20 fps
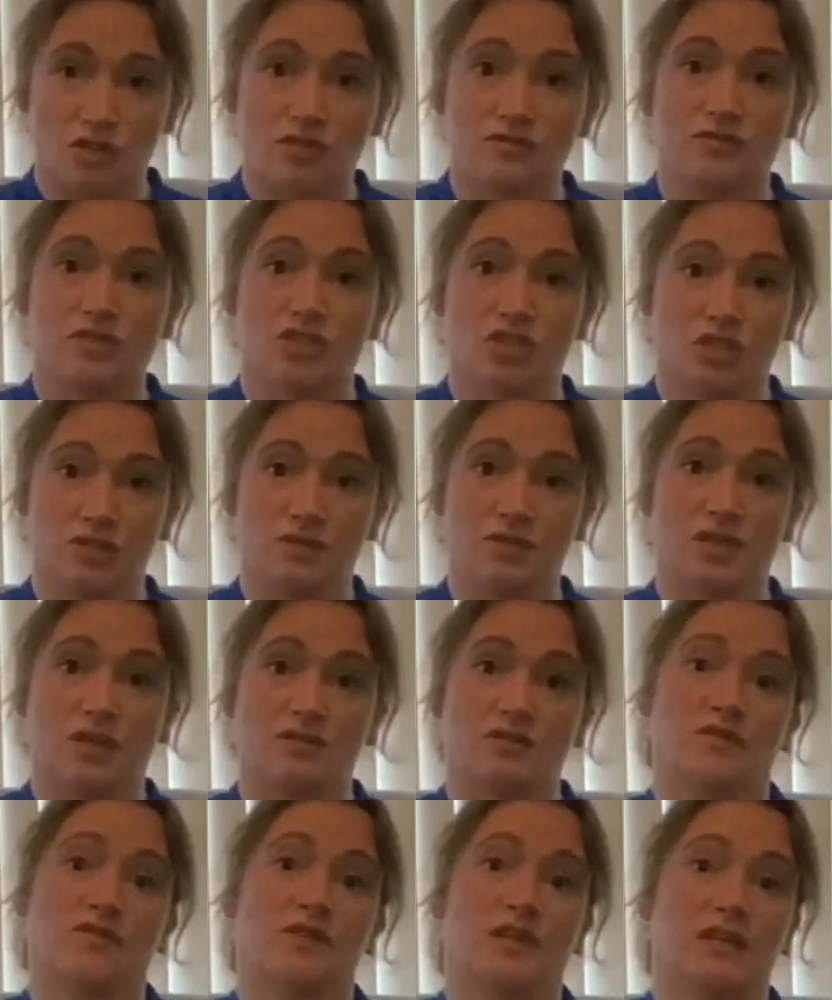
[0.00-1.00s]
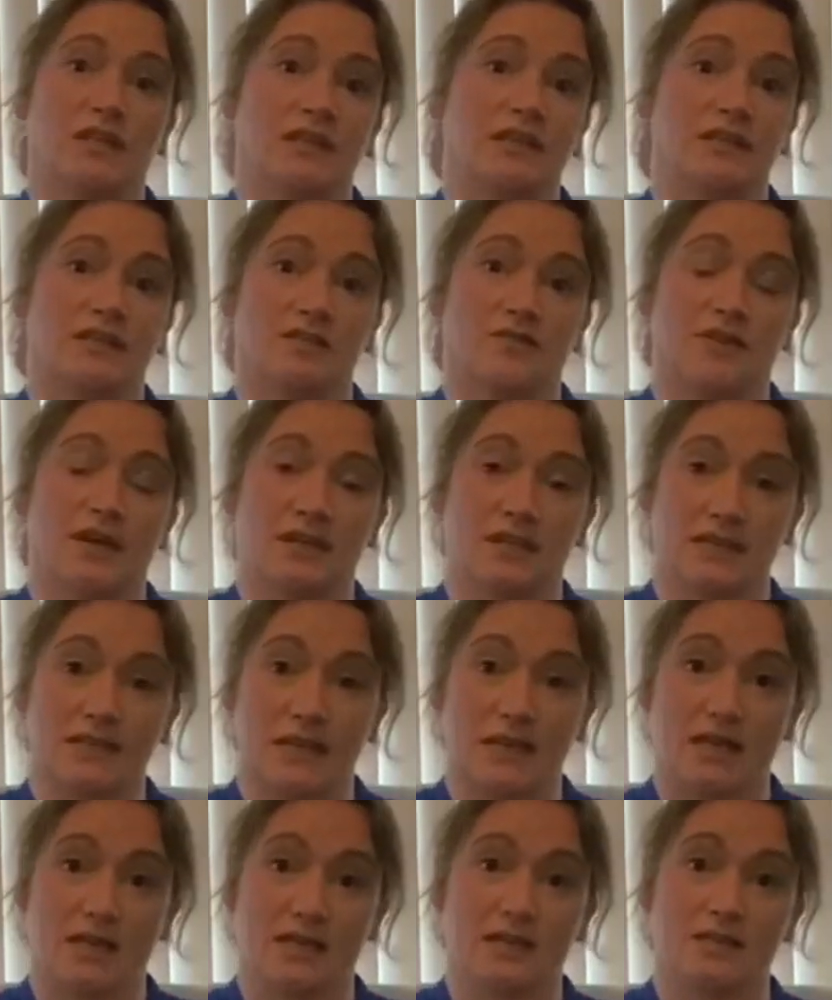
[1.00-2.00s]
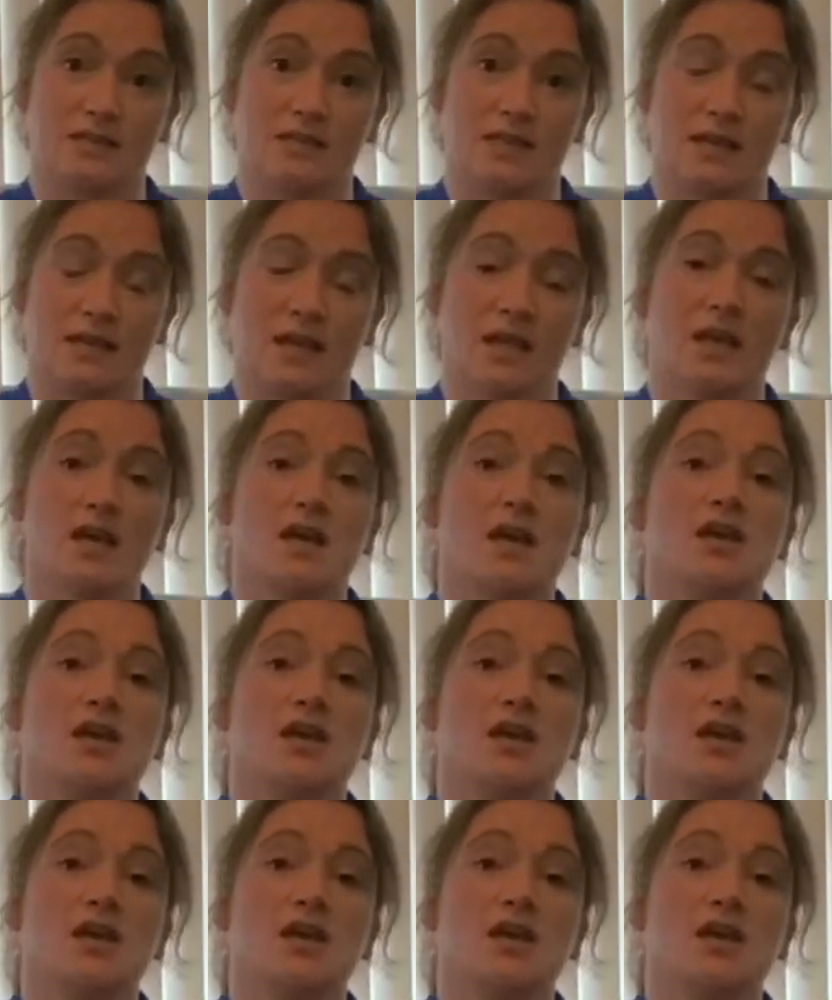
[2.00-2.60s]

to reduce those feelings of anxiety.